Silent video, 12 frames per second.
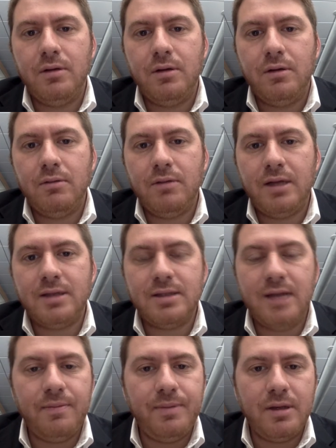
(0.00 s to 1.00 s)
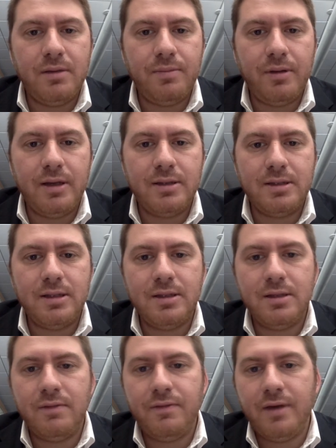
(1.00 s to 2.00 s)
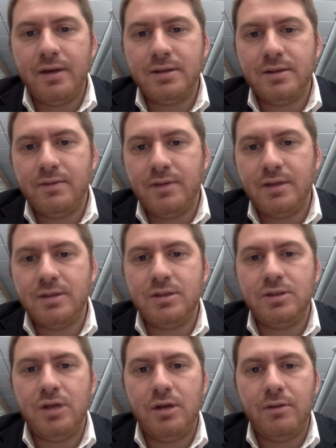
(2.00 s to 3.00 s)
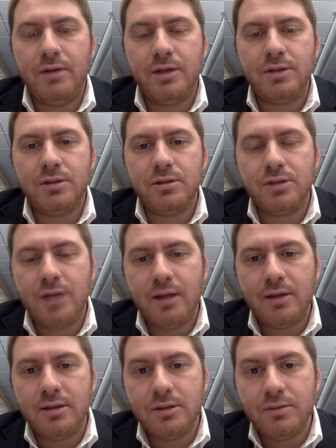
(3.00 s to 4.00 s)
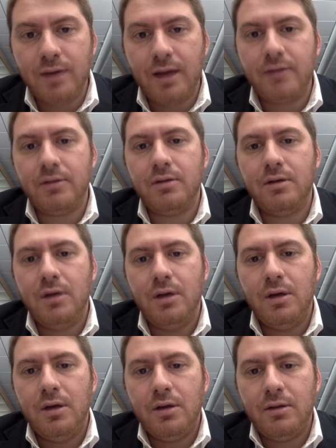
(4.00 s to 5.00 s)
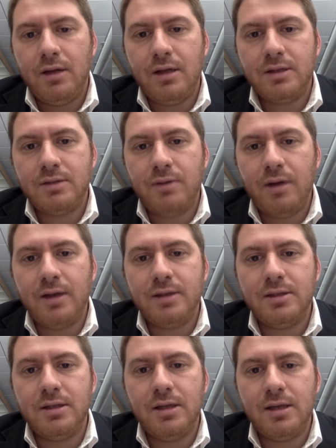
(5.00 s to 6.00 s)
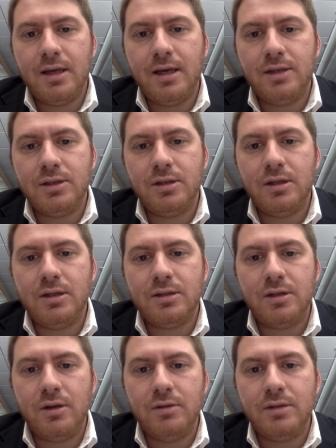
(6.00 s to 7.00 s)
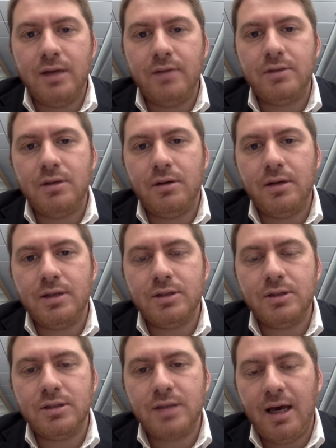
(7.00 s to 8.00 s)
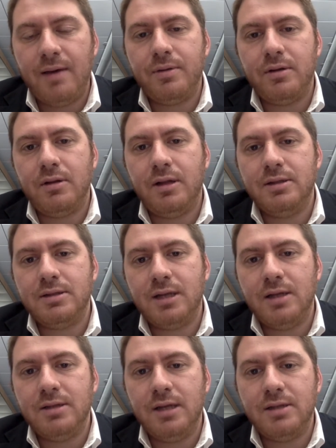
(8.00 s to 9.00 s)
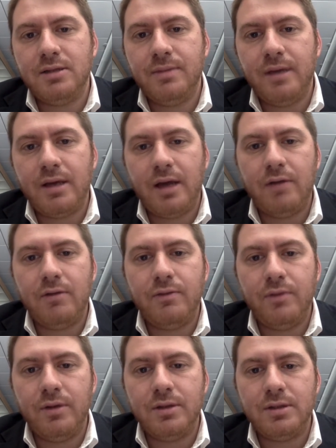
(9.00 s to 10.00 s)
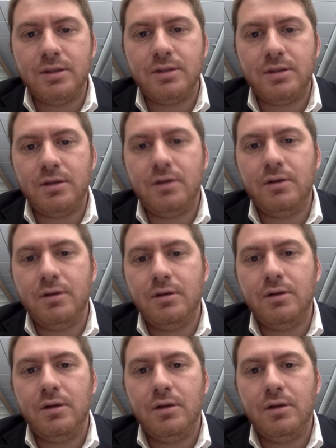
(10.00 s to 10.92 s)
Let us not be complacent in the face of this generational challenge. Rather, let us rise to the occasion. Let us go down to our nation's capital on Sunday to make our voices heard.